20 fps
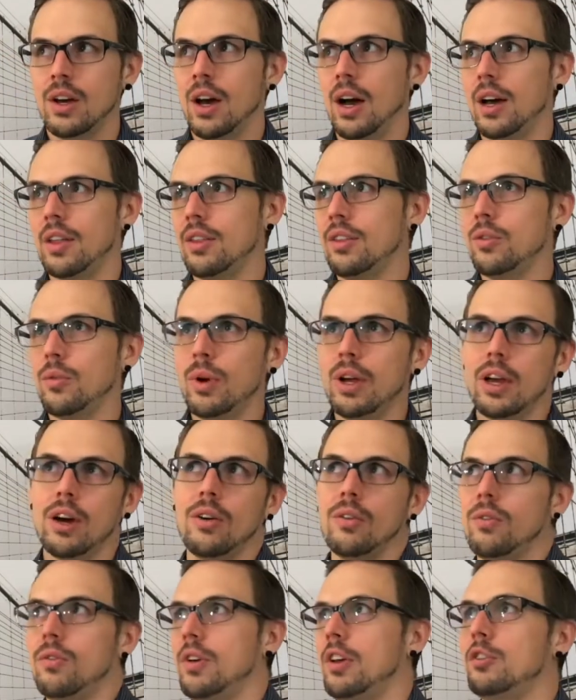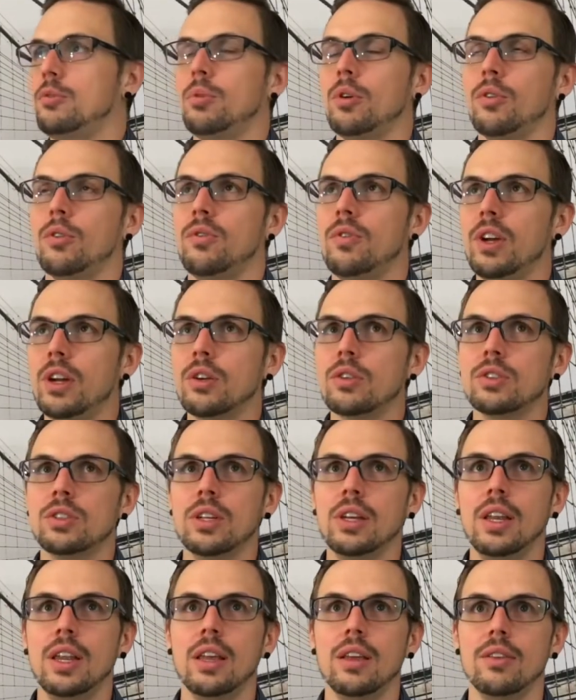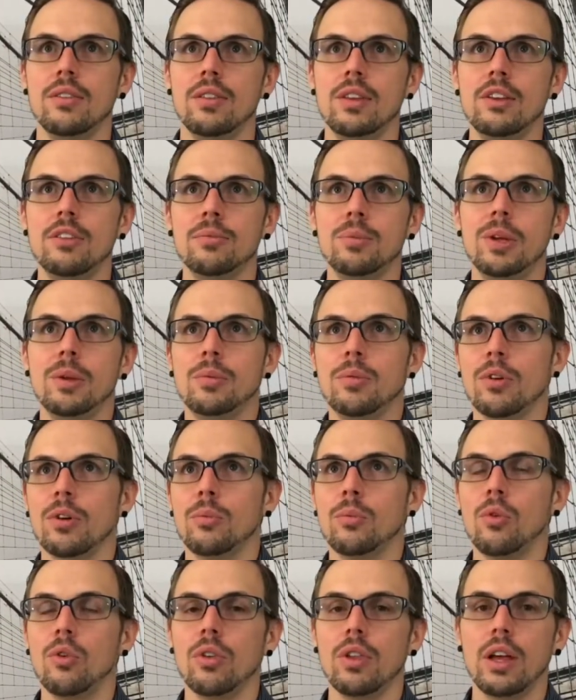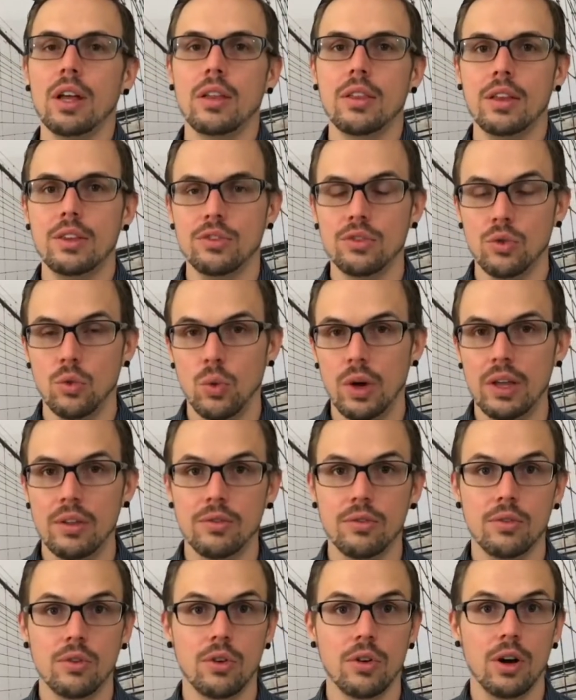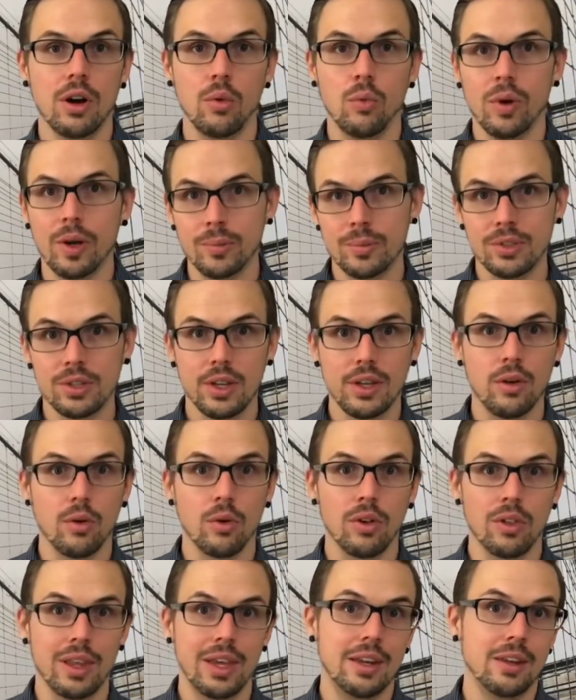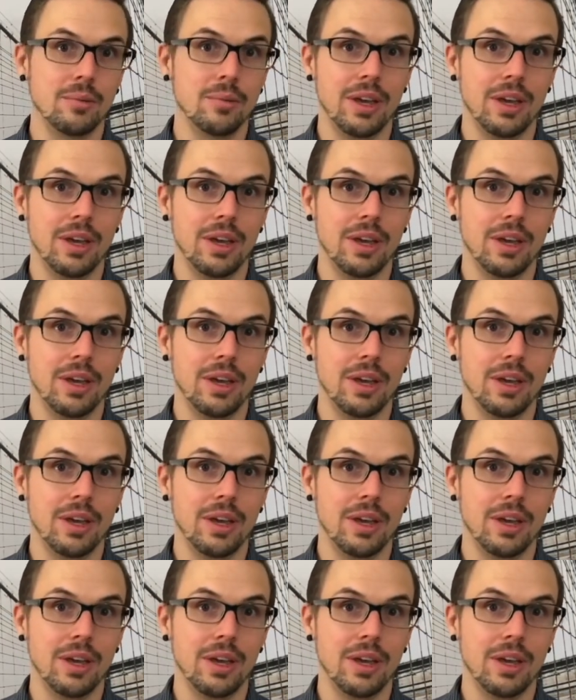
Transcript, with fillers: I think the way how Facebook figures it is these people are more likely to wait for a website or a landing